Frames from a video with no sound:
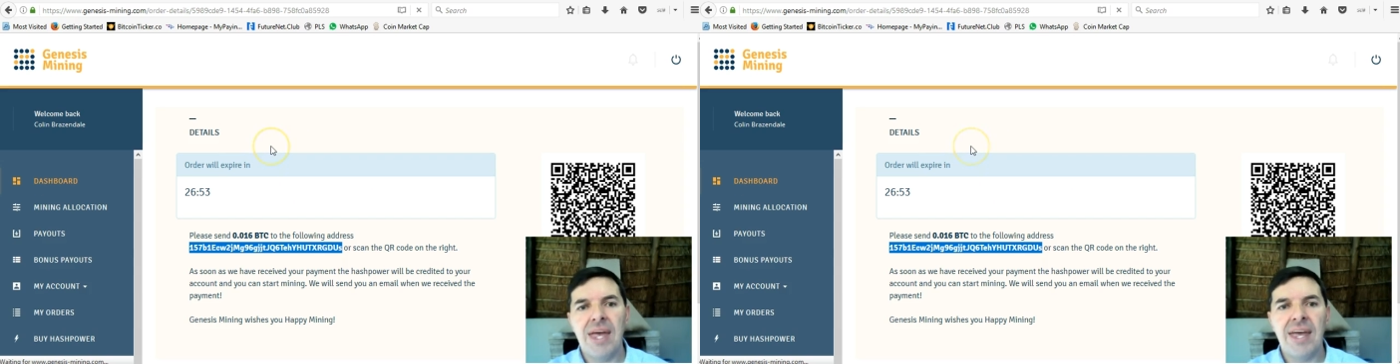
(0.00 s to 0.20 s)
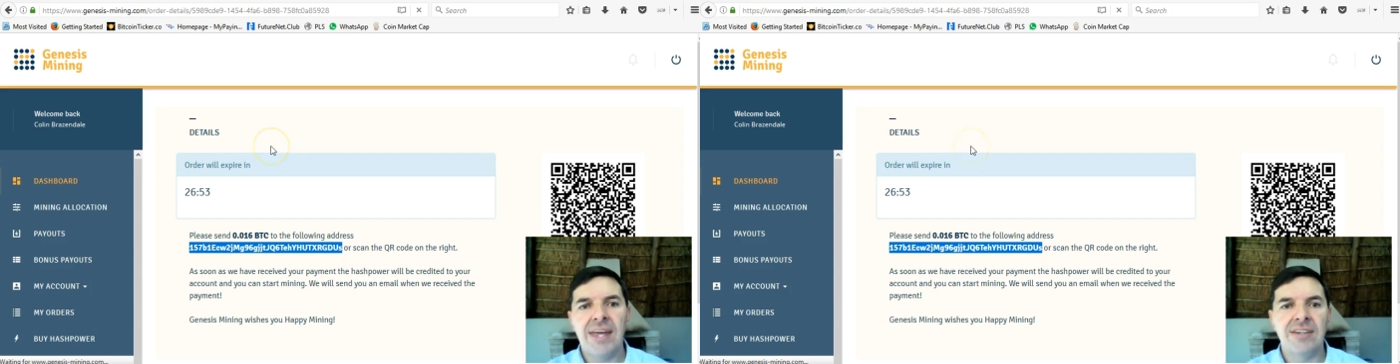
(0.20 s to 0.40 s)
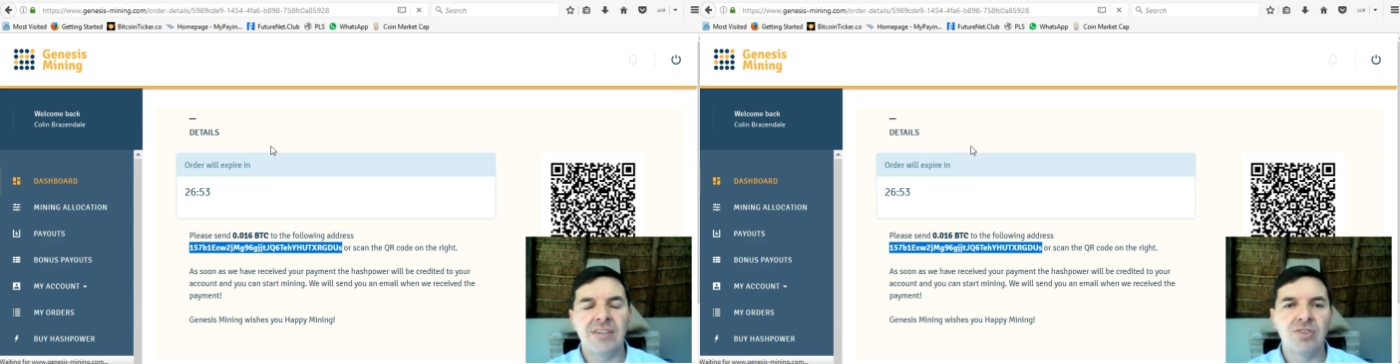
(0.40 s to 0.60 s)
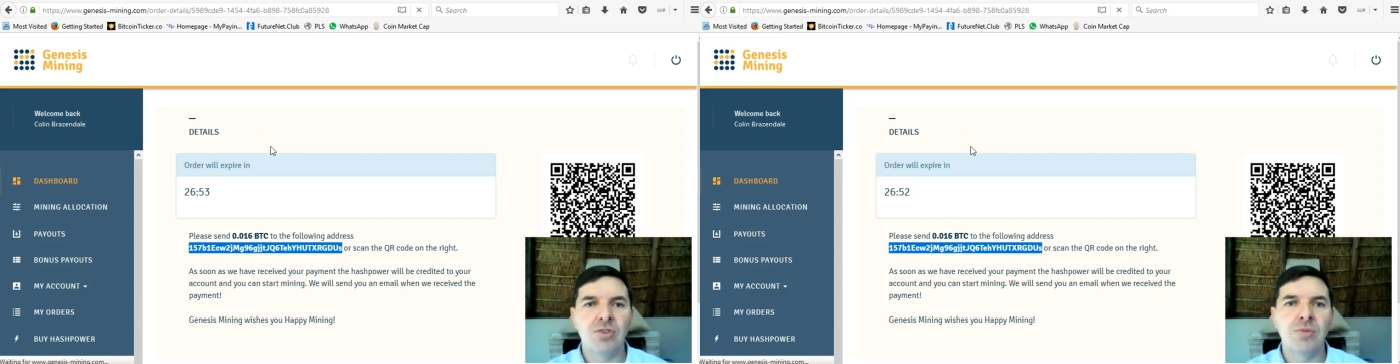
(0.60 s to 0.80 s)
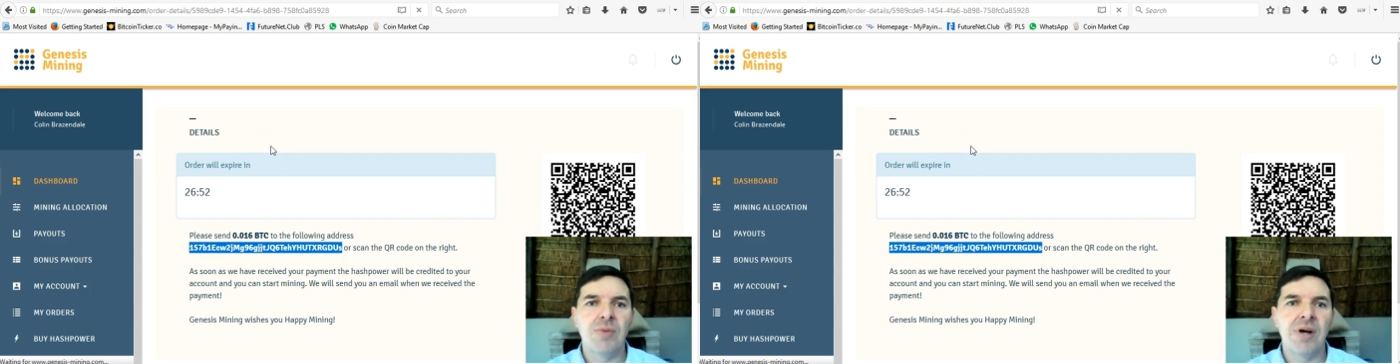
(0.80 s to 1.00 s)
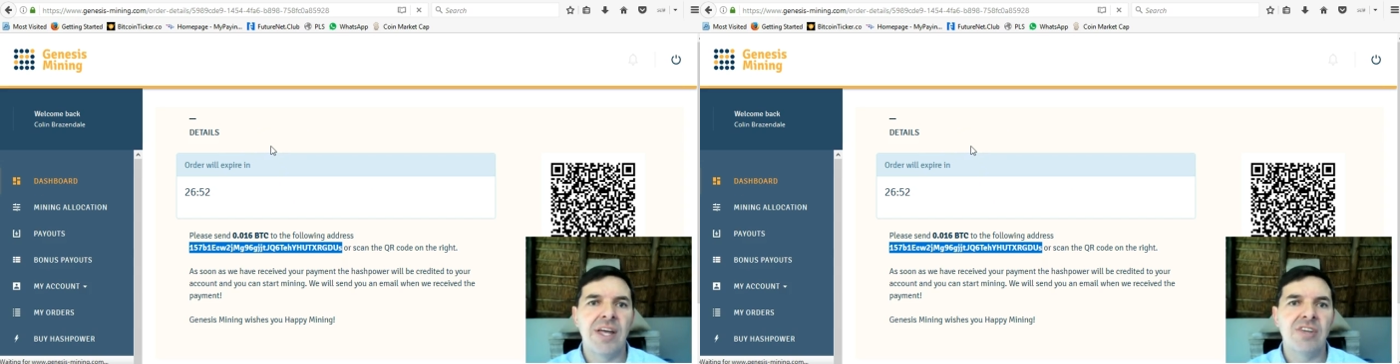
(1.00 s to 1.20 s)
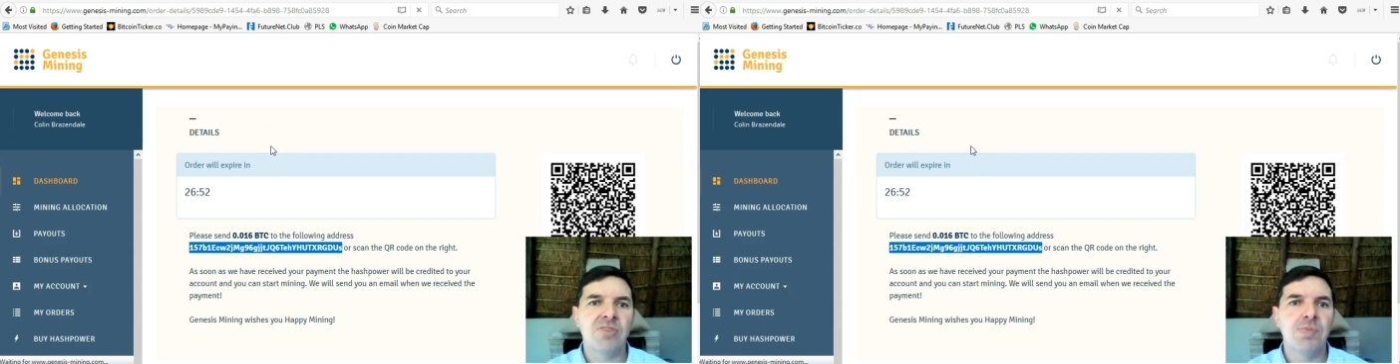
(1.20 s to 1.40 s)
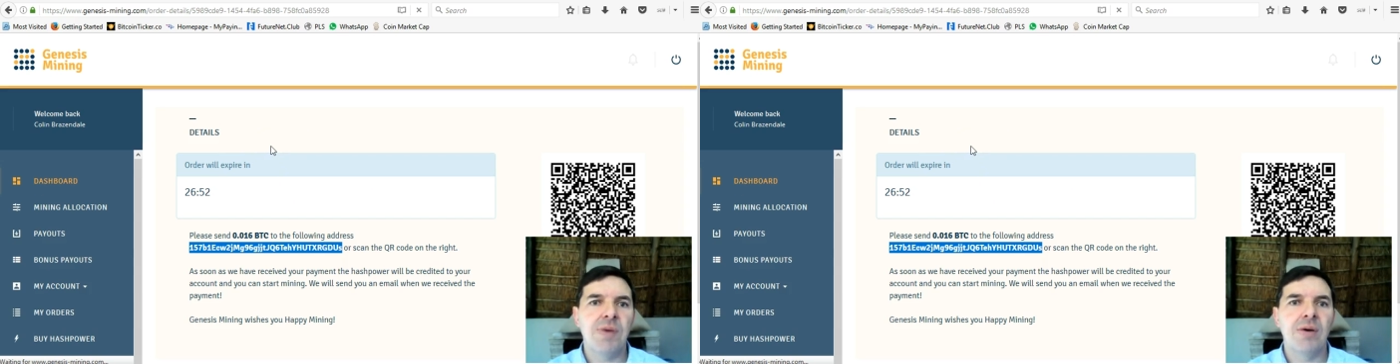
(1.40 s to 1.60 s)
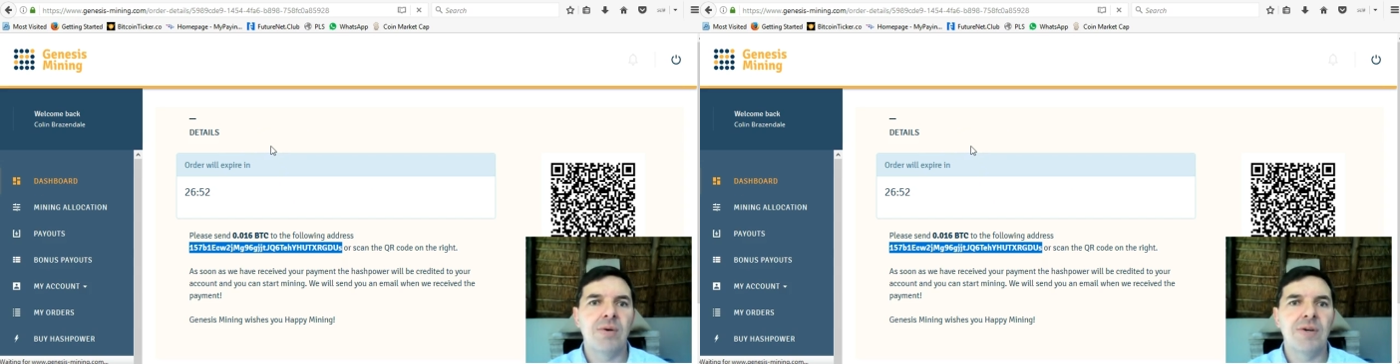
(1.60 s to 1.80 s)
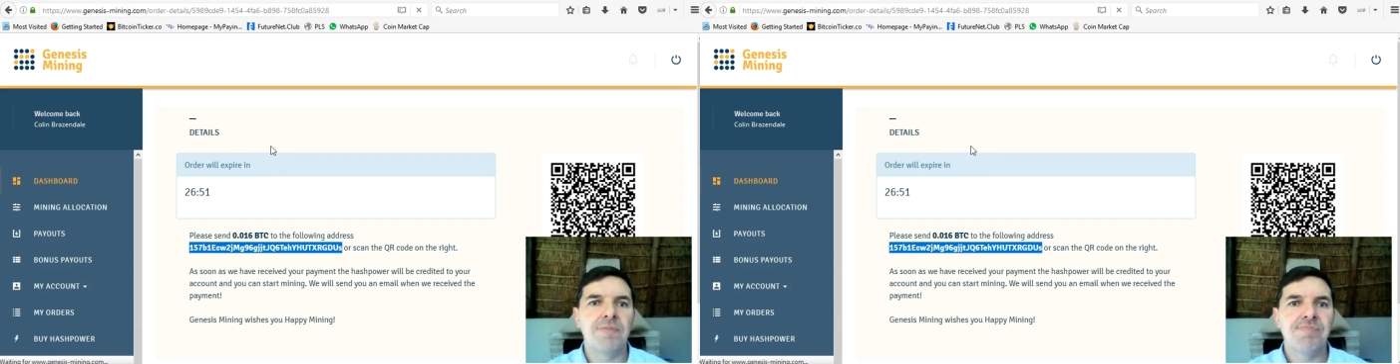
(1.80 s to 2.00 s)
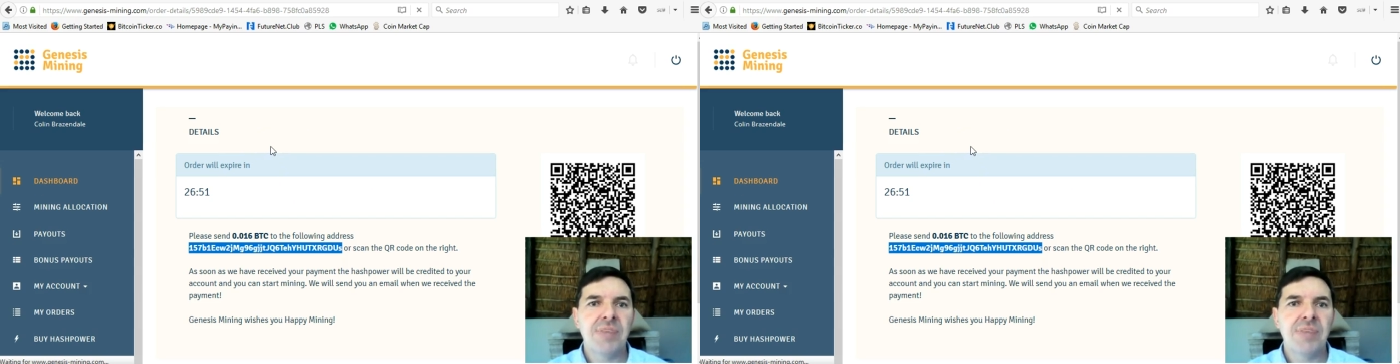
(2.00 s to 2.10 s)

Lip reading: added to my hash power,